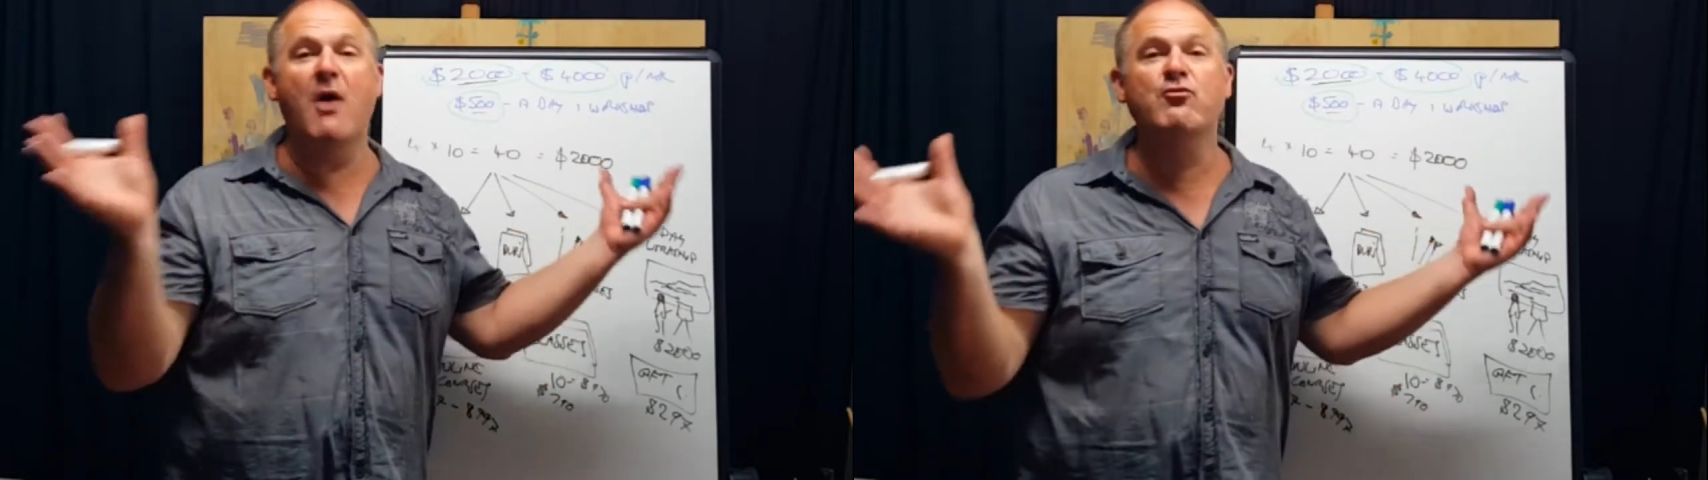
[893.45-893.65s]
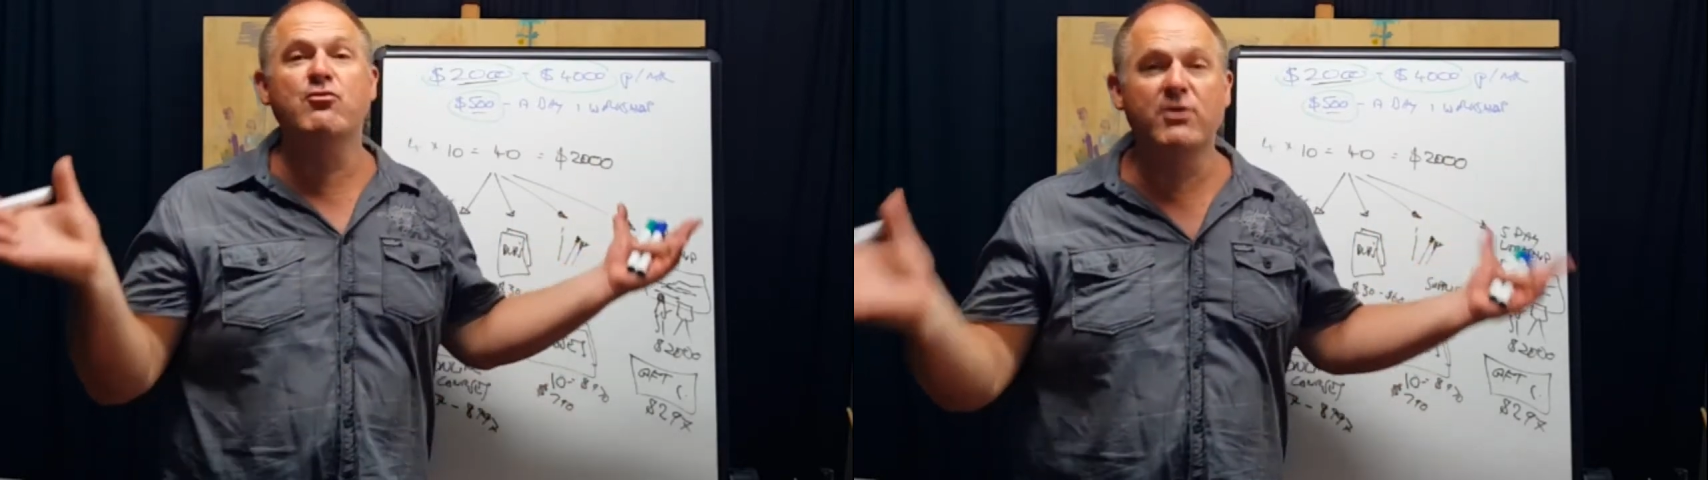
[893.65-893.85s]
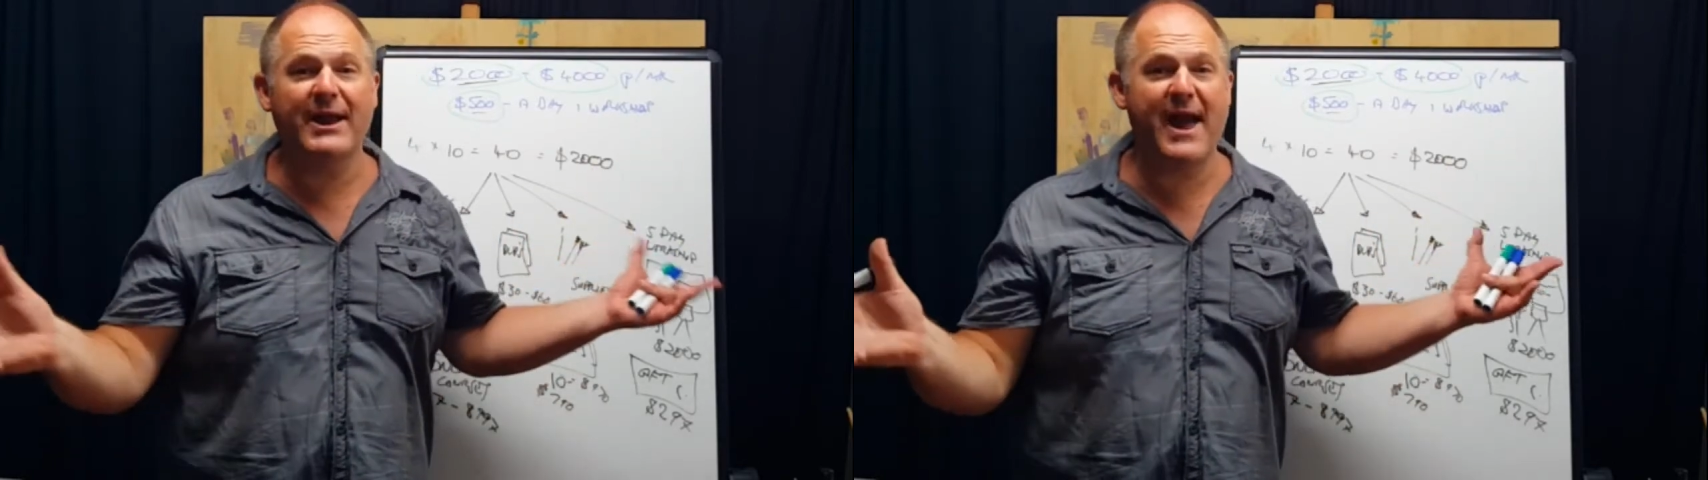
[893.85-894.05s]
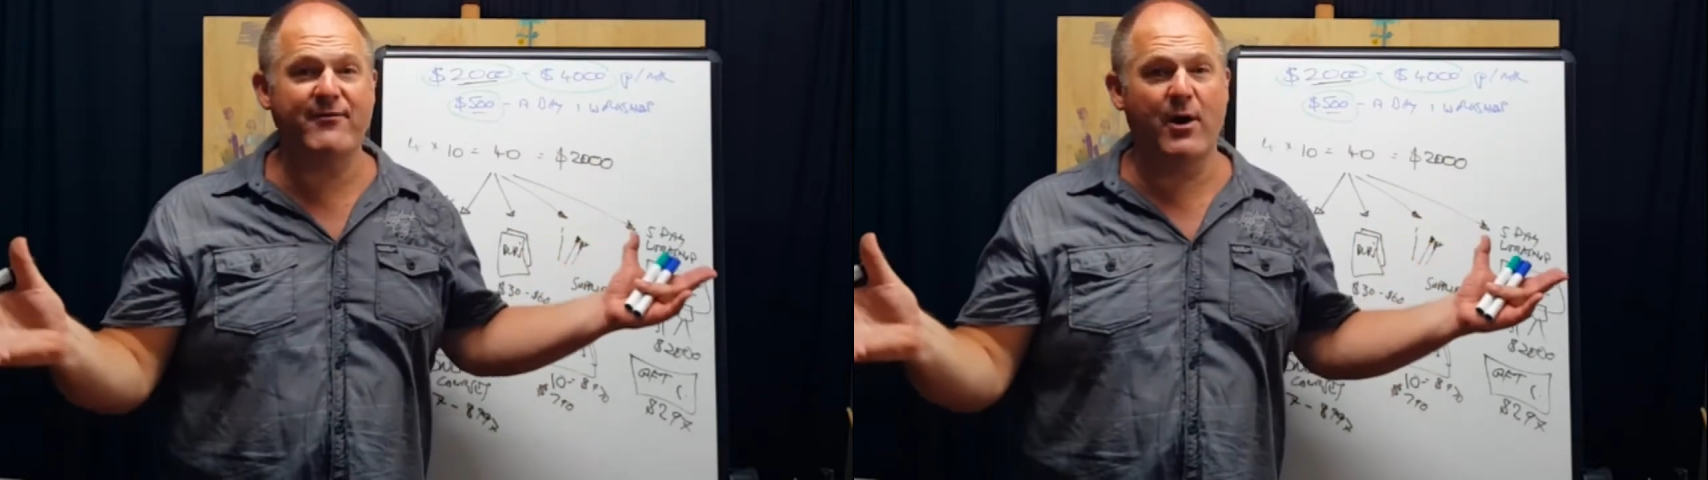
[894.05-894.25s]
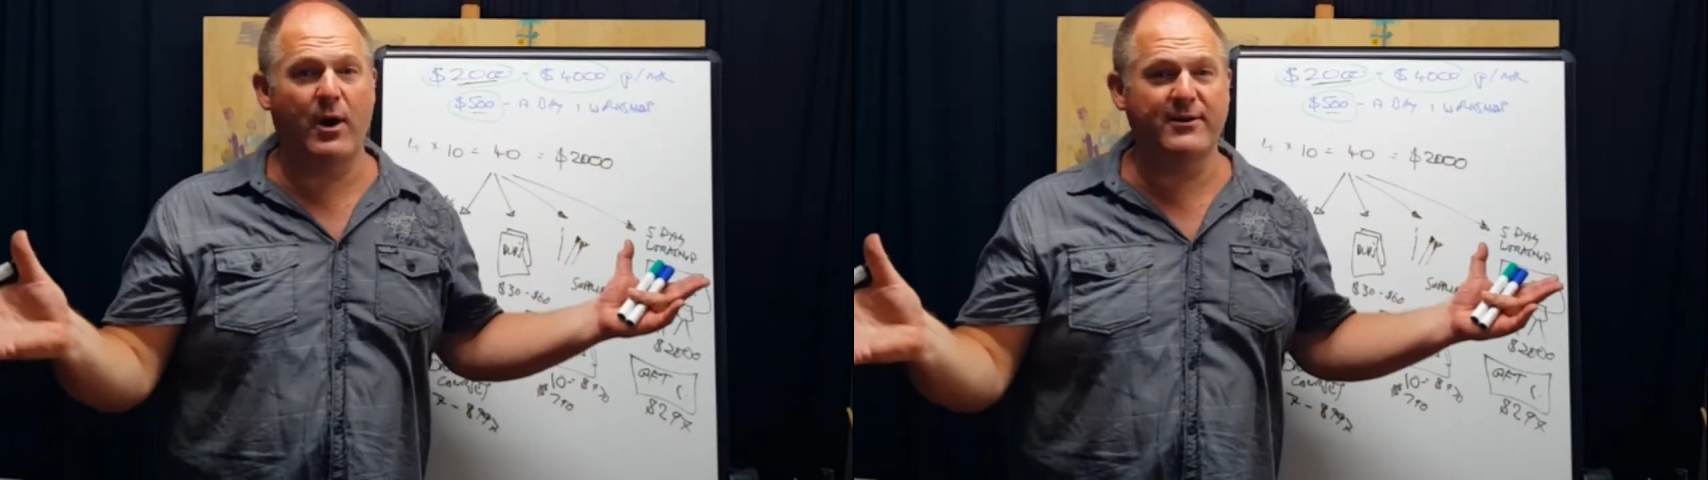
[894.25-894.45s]
really
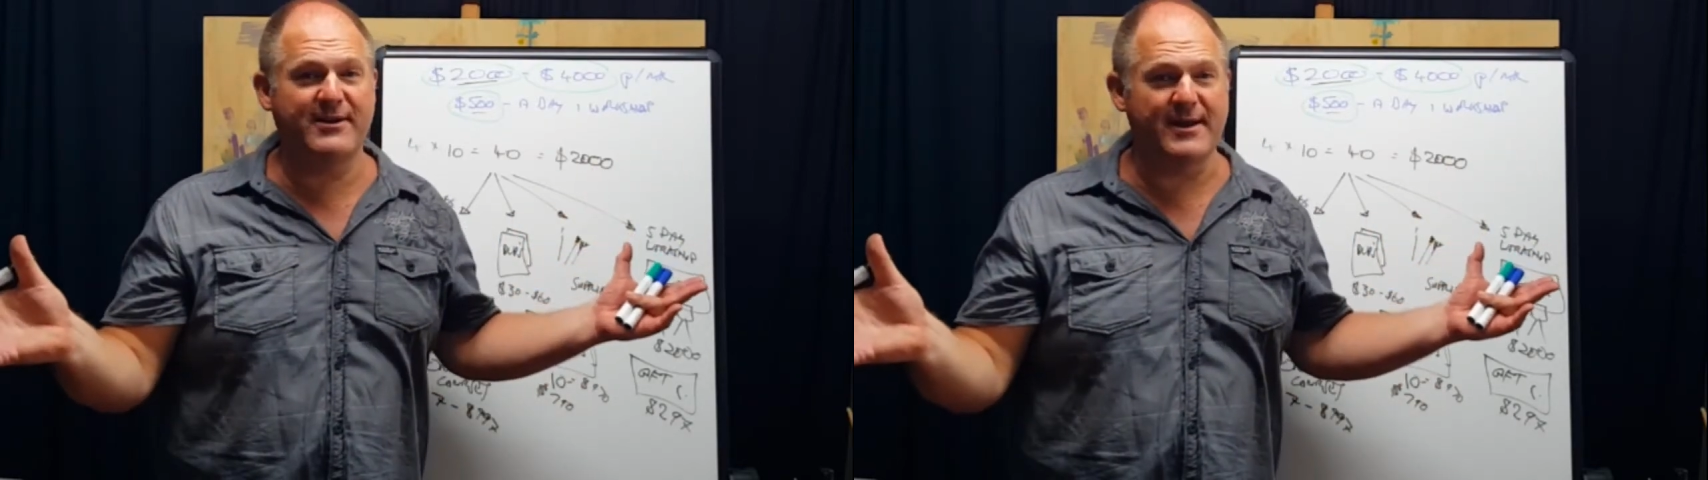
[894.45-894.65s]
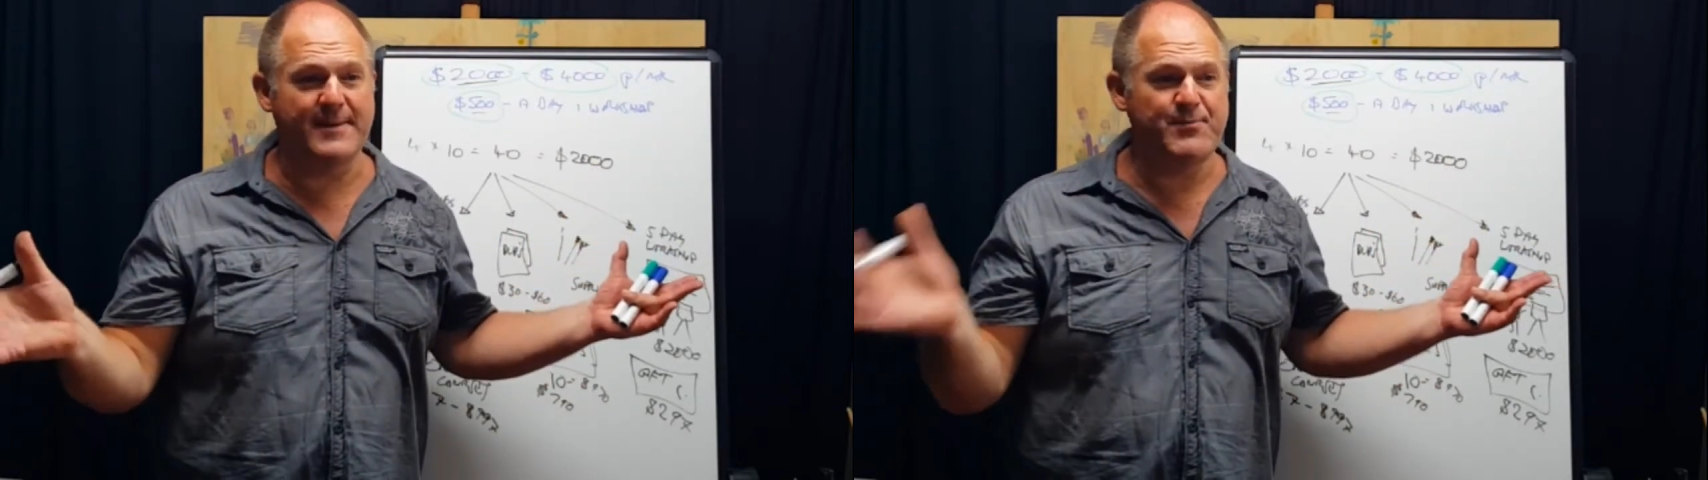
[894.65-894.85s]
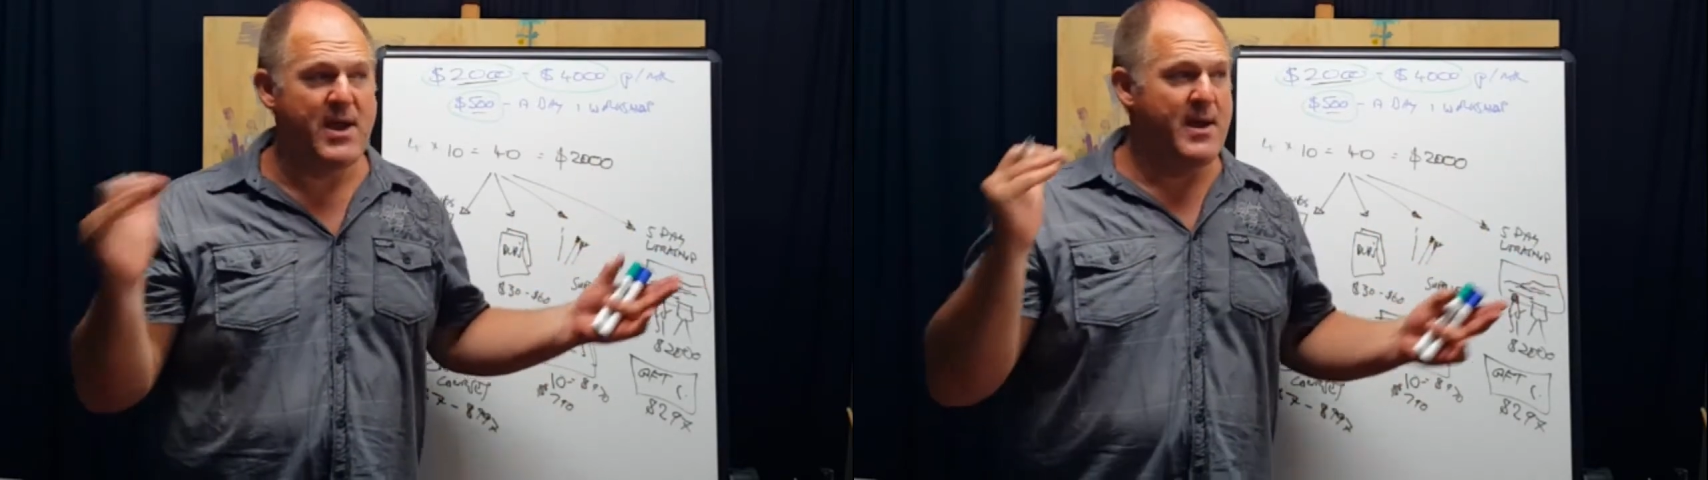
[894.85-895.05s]
have no idea.